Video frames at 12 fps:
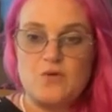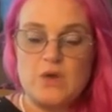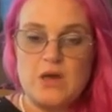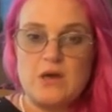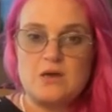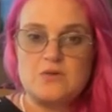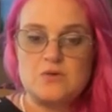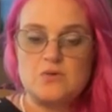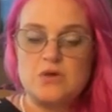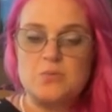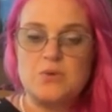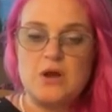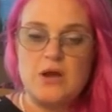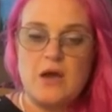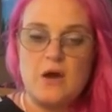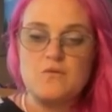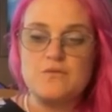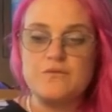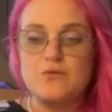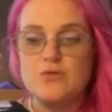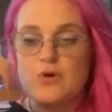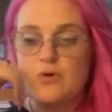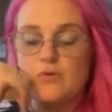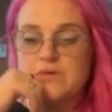Okay, so keep an eye out for
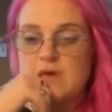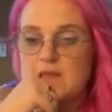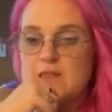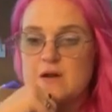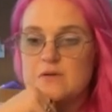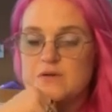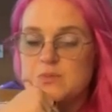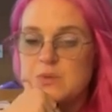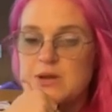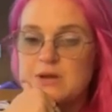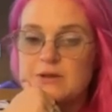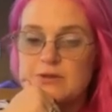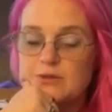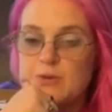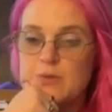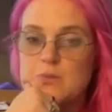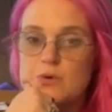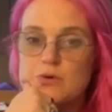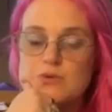those, and that'll explain it a little bit more